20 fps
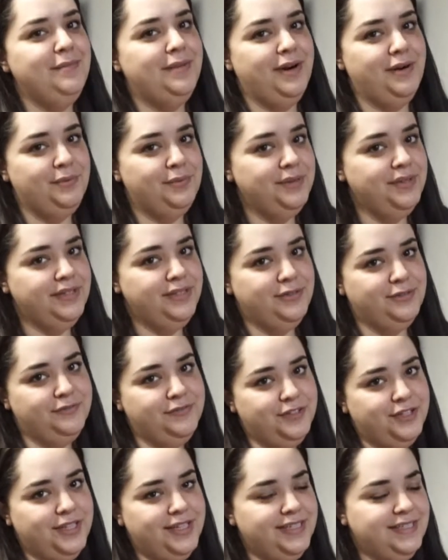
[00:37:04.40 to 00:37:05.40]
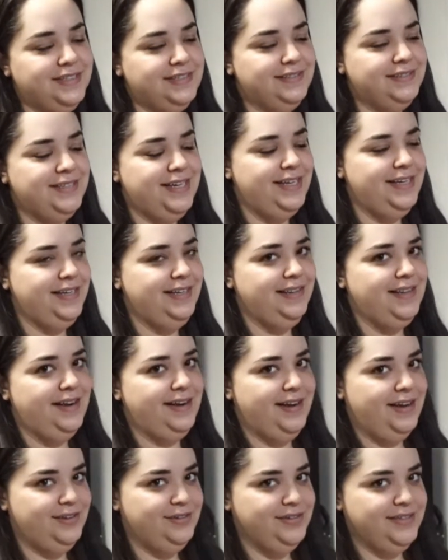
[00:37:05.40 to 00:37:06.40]
but I really don't feel like taking that
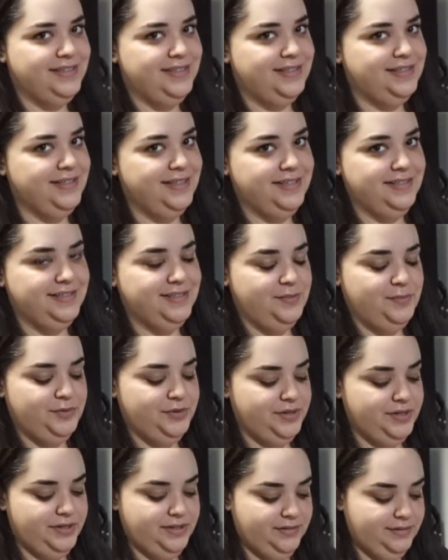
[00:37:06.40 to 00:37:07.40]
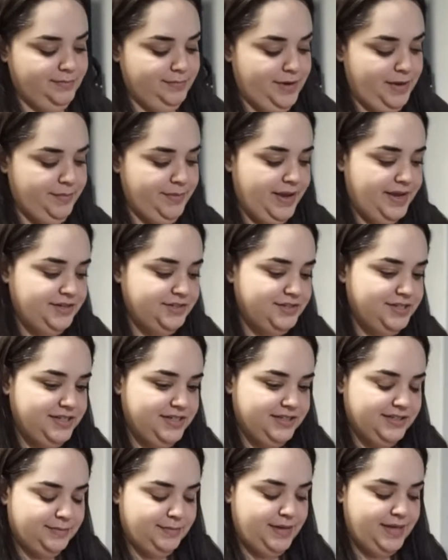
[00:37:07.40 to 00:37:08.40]
out because that's like somewhere in my pantry and
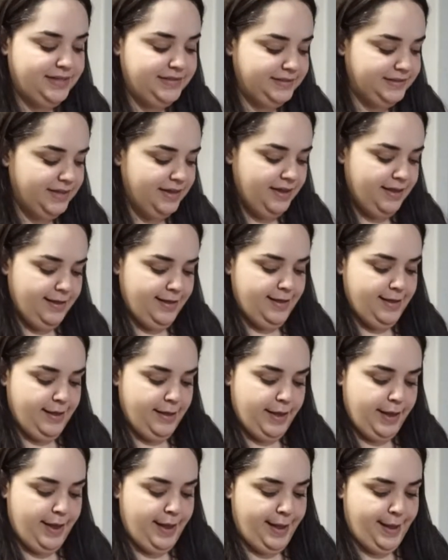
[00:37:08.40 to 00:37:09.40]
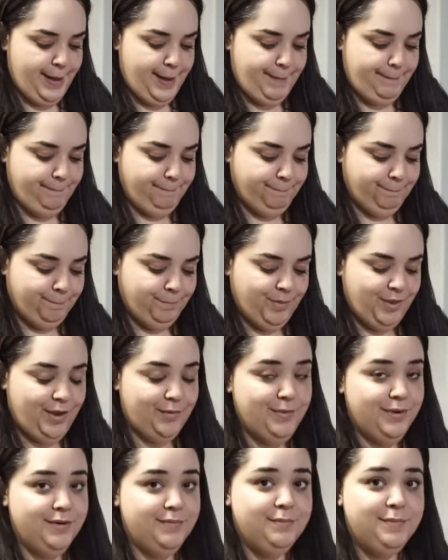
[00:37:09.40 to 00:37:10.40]
it's a mess. But
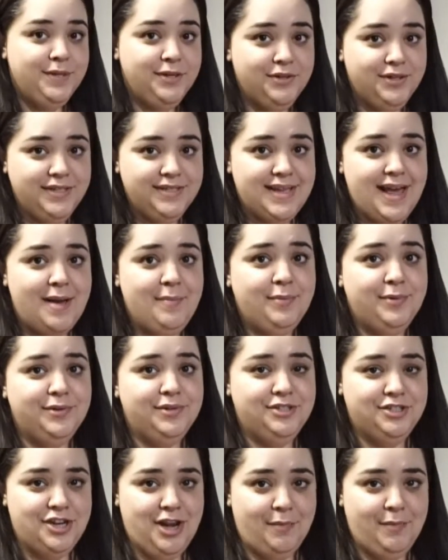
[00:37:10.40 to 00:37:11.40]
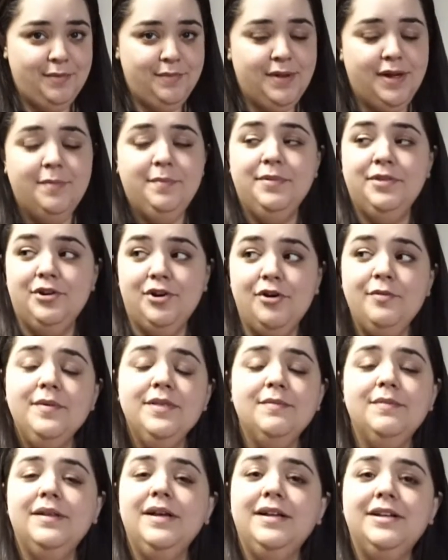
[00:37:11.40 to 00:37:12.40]
I'm gonna peel these apples, chop them up, throw them
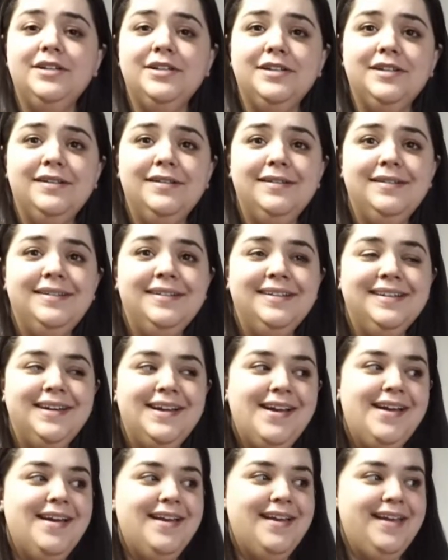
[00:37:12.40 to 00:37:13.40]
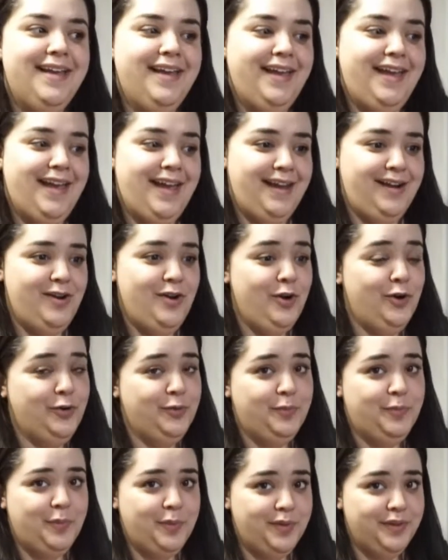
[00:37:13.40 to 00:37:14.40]
in the blender, and
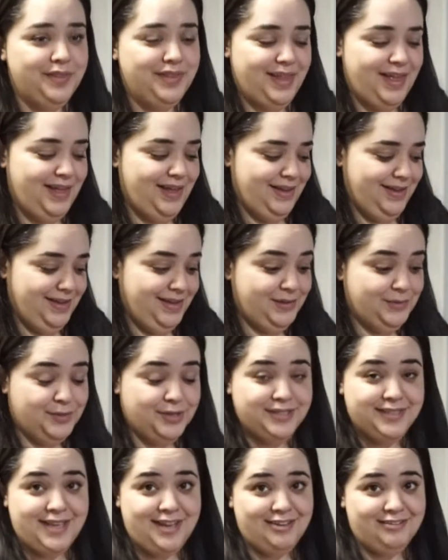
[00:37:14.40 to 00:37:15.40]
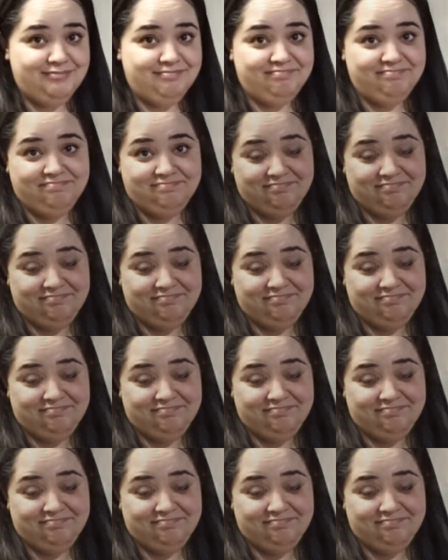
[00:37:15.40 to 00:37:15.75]
hope that it works out.